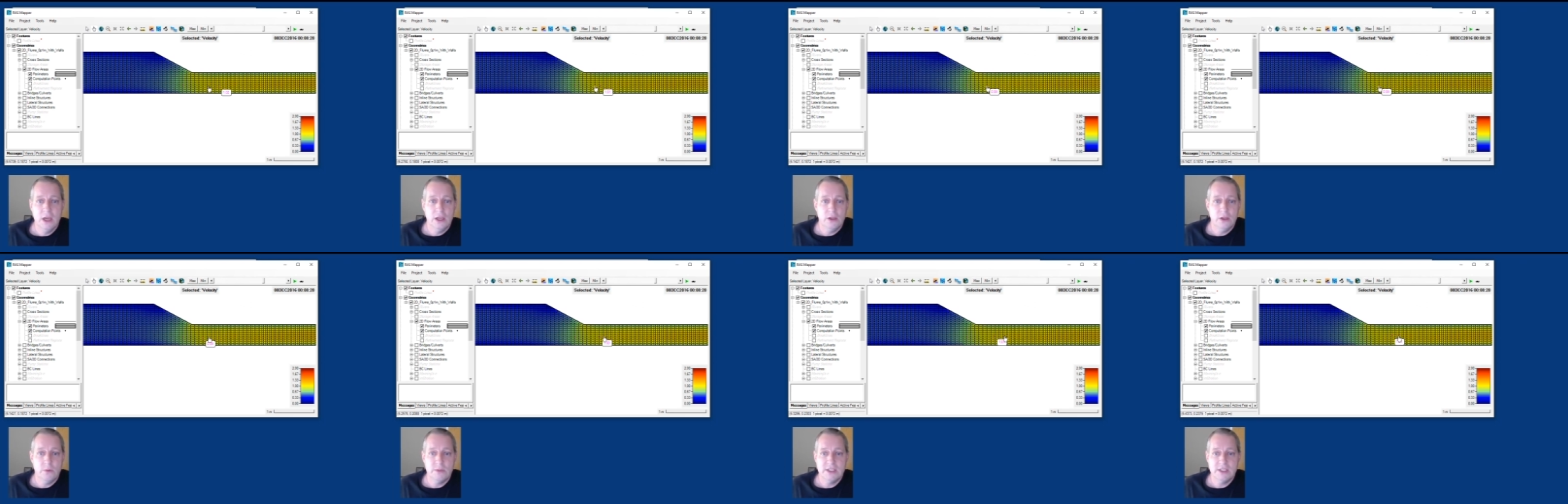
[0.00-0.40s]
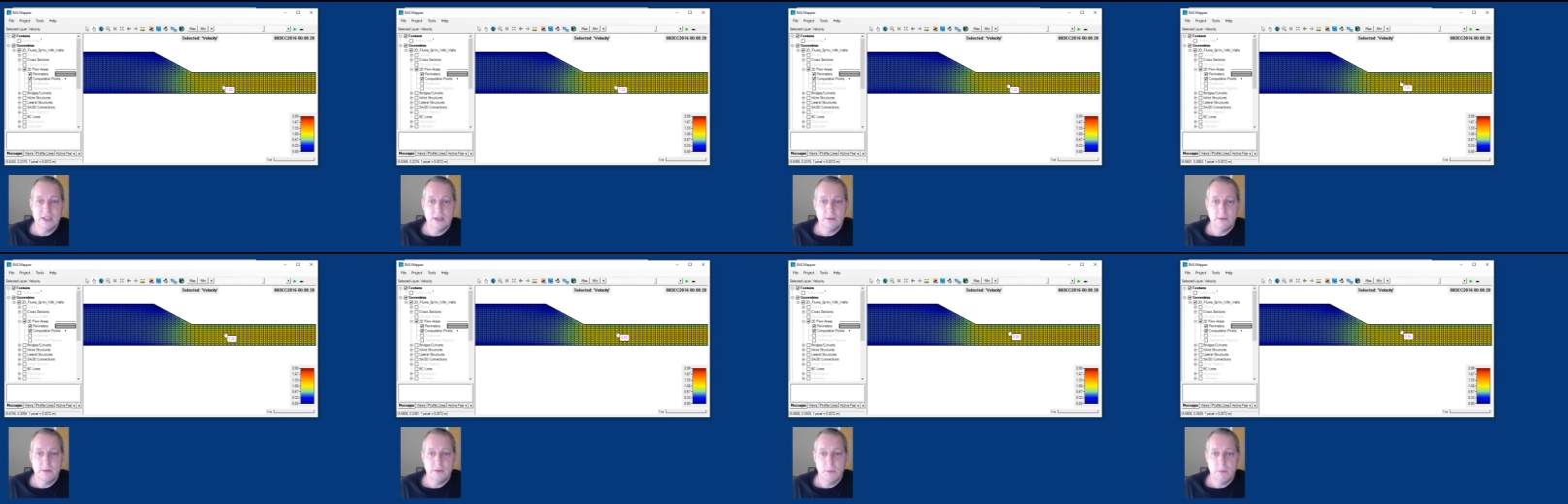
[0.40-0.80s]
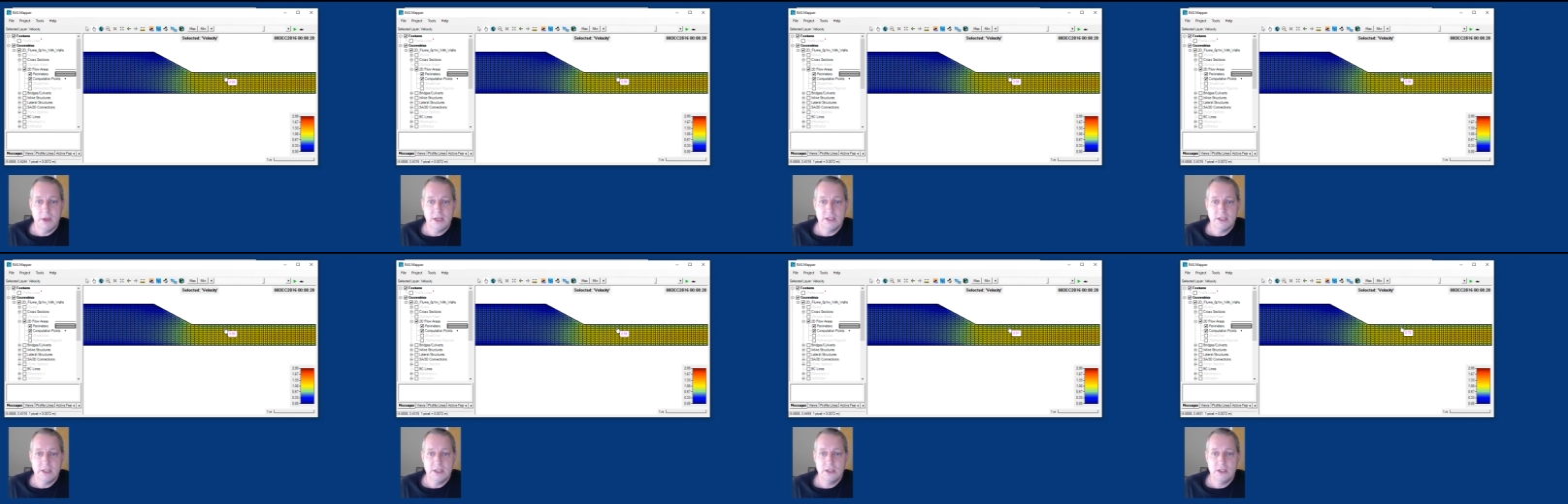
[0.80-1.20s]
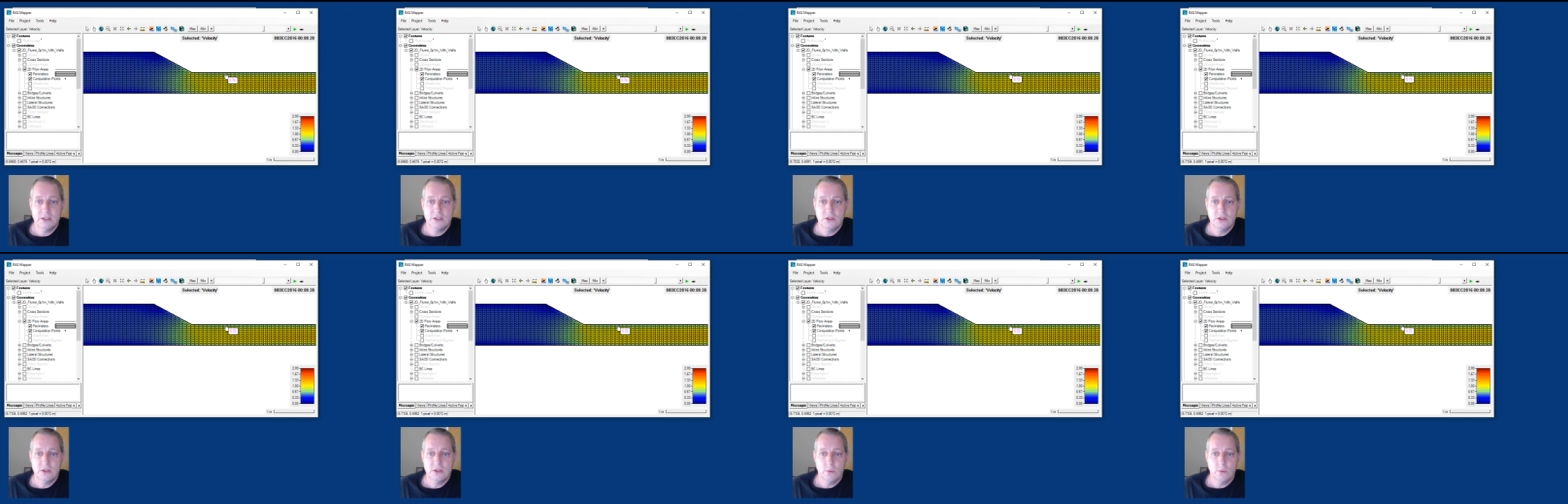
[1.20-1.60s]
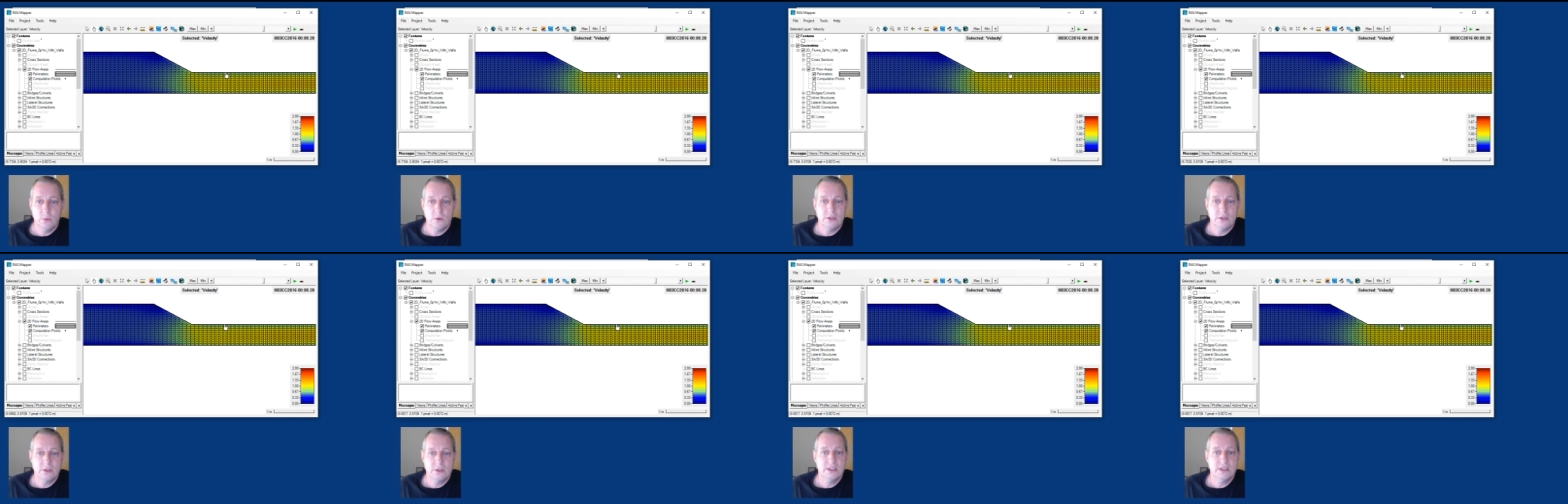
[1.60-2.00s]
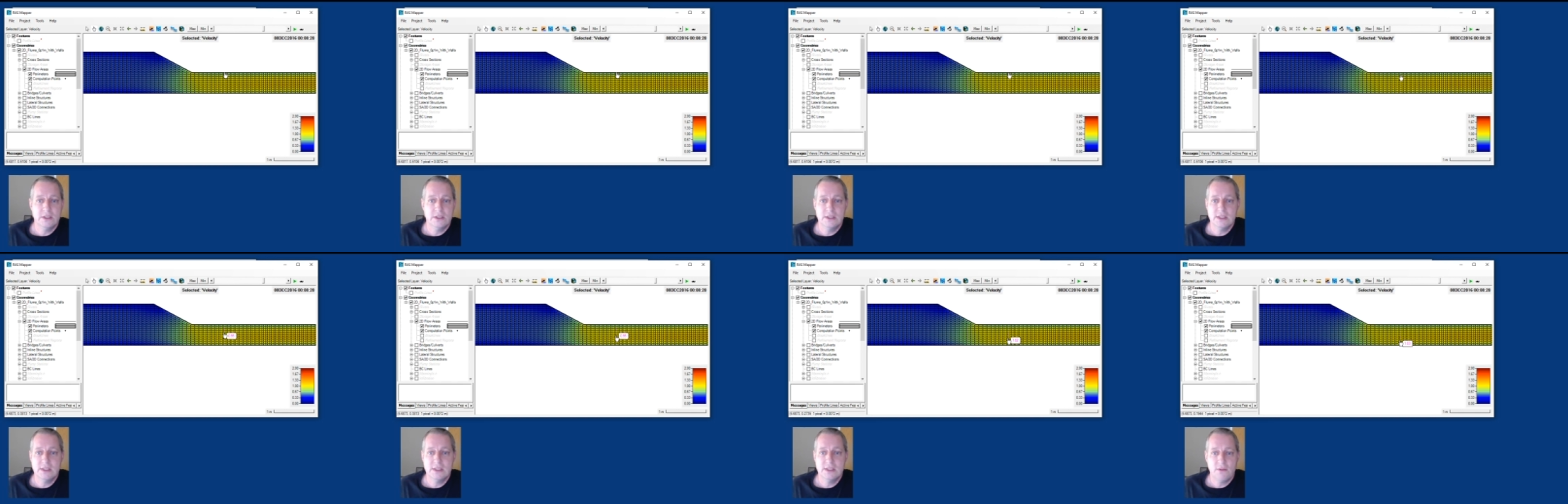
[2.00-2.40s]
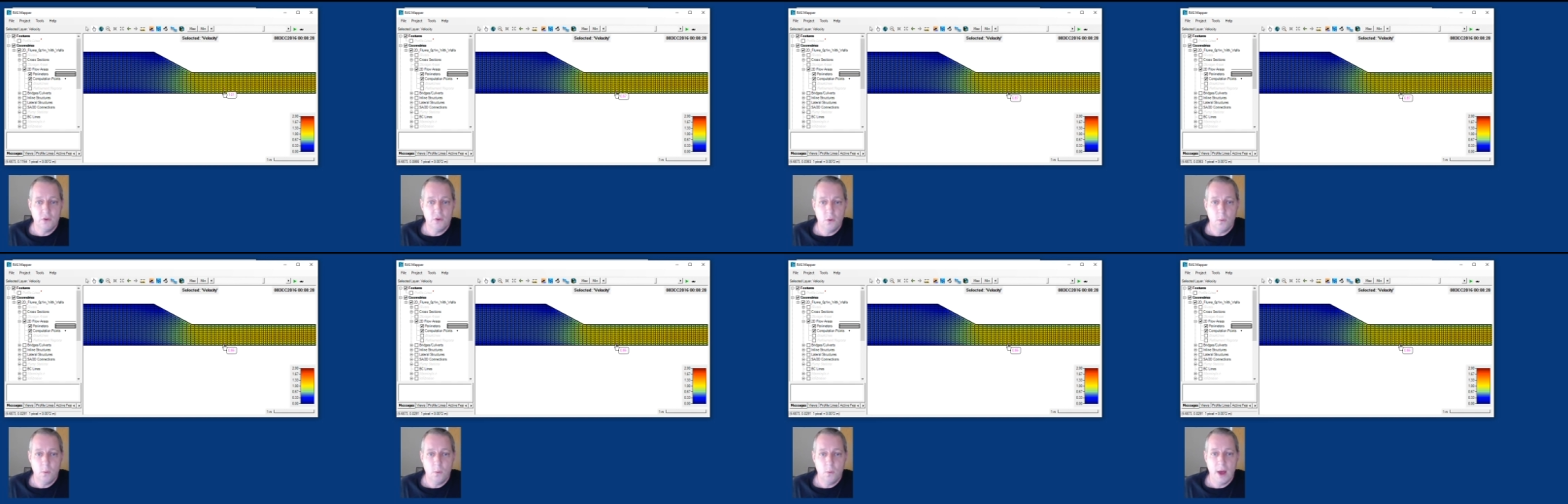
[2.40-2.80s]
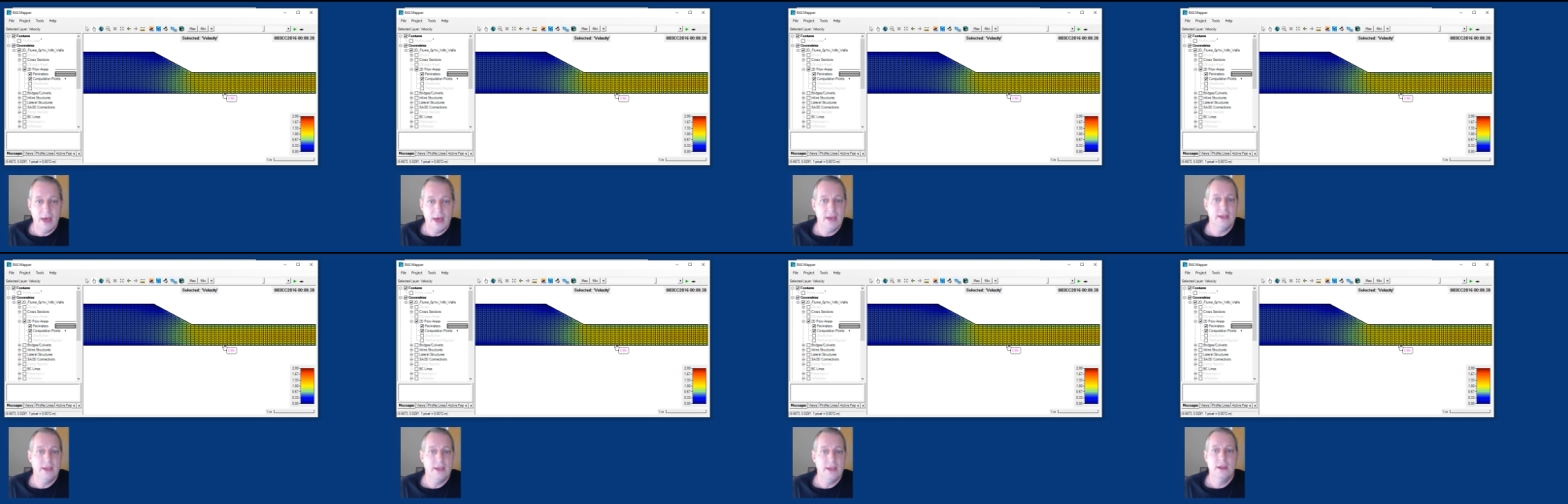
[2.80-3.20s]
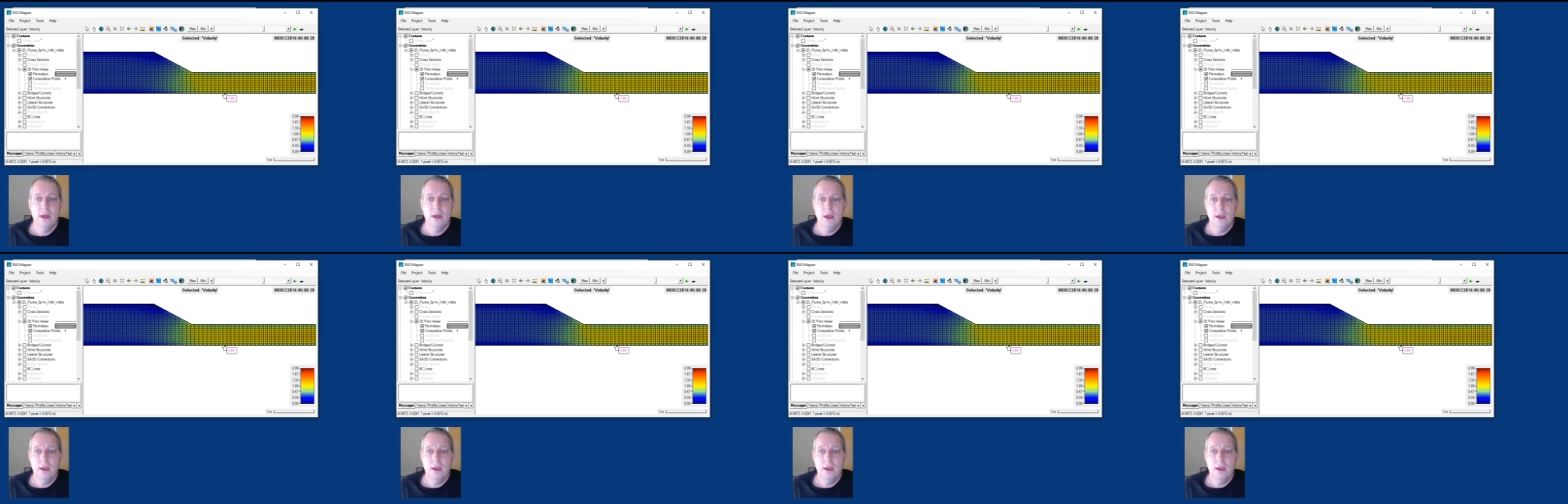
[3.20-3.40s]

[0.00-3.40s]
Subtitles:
We set up the mesh so we're still several wide